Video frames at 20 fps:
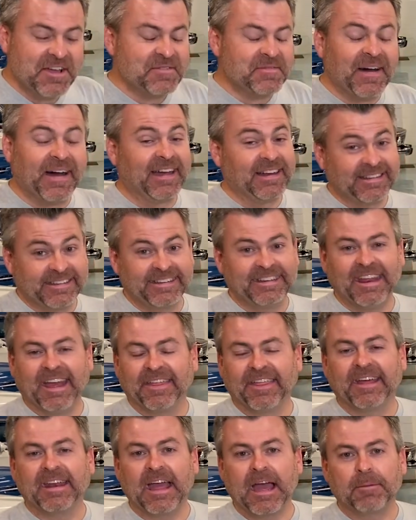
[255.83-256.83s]
But yeah,
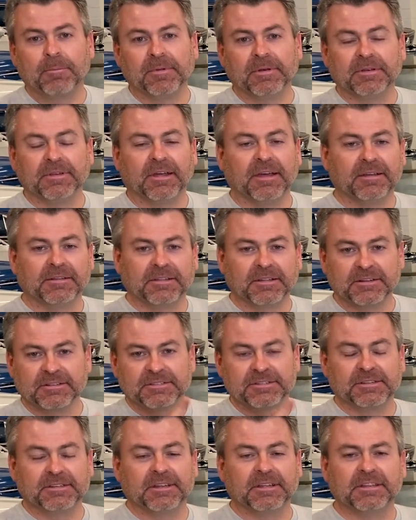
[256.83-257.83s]
that happened.
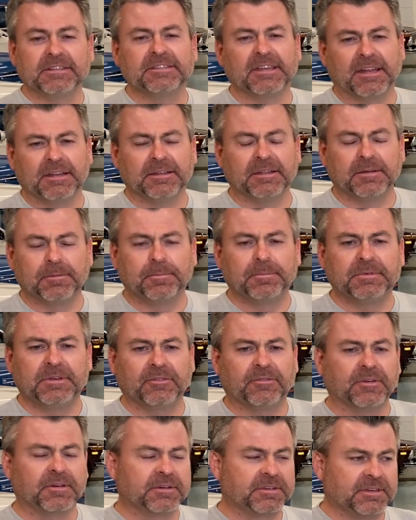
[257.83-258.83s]
It's on a
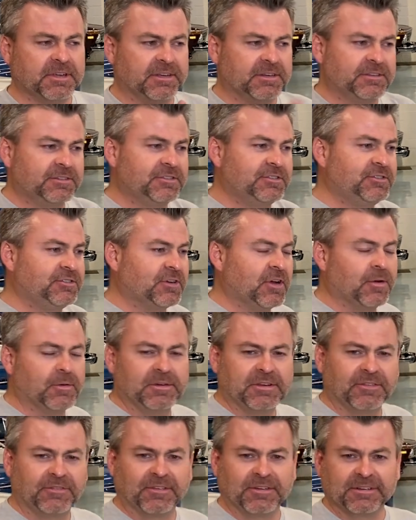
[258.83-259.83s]
different show
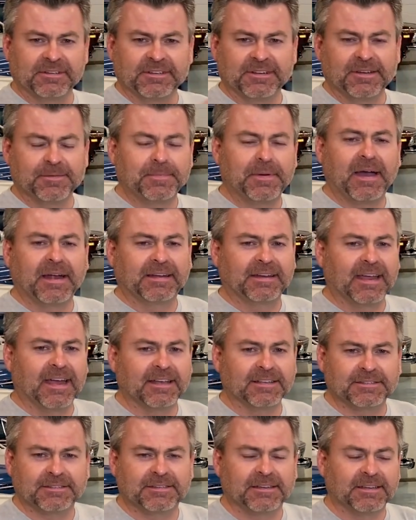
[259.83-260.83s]
and different
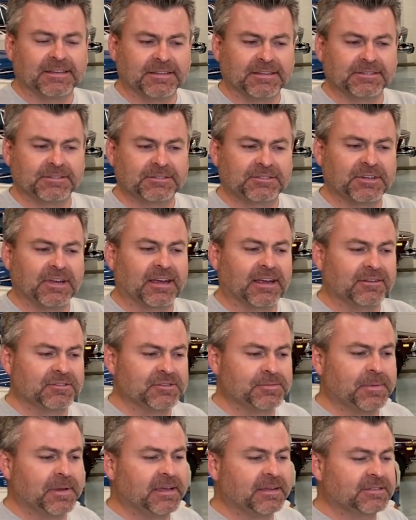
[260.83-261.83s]
podcast. Check out
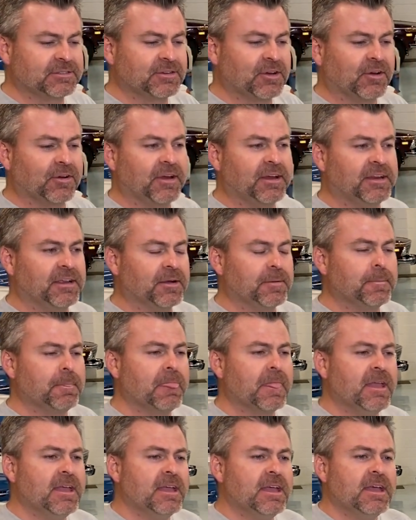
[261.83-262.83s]
Spike's Car Radio.
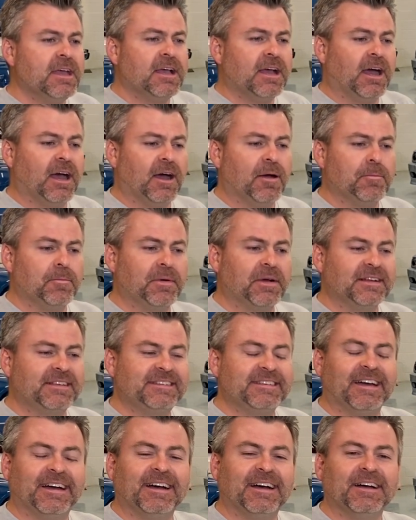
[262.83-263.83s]

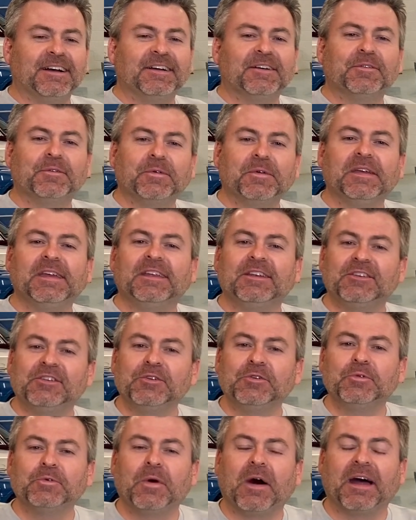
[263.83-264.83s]
But we
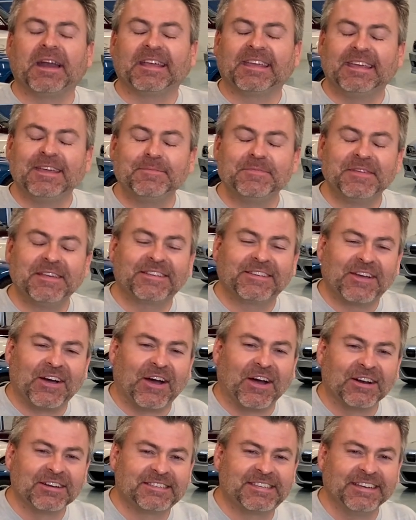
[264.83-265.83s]
do want to keep these
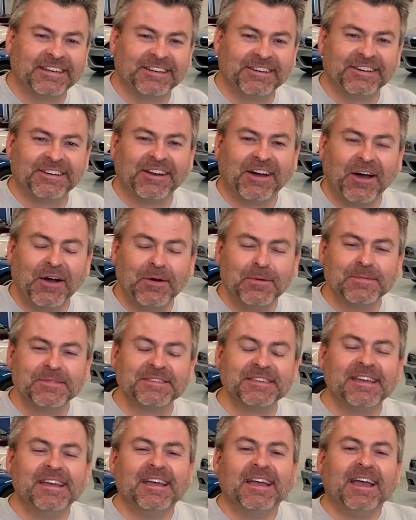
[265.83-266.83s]
cars in good
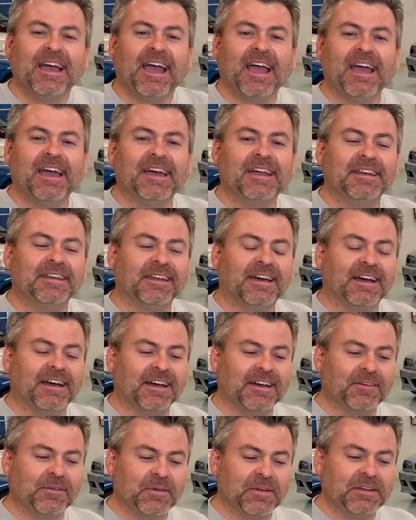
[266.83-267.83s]
homes, and
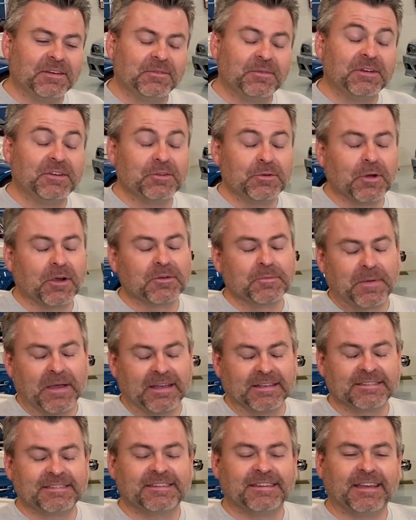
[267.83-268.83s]
we do our
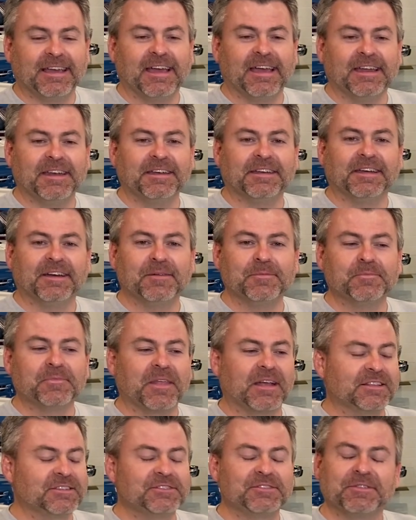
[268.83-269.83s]
best, and
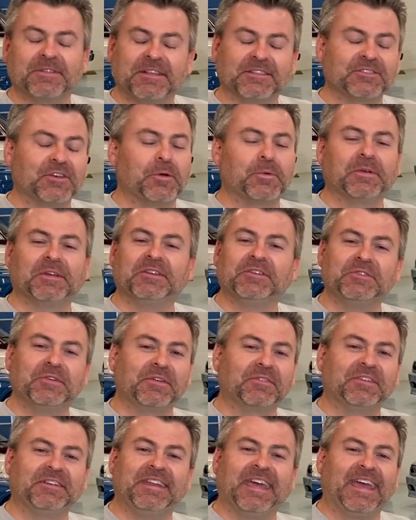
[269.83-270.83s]
that's all we can do
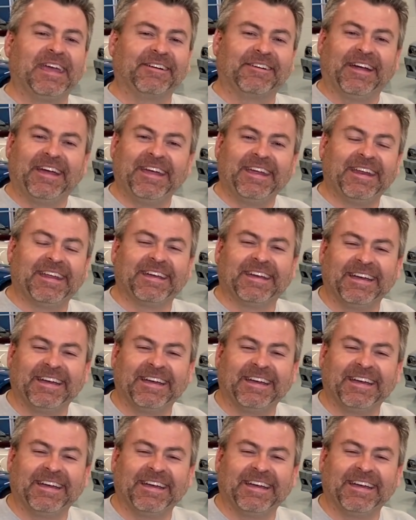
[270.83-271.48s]
every day, right?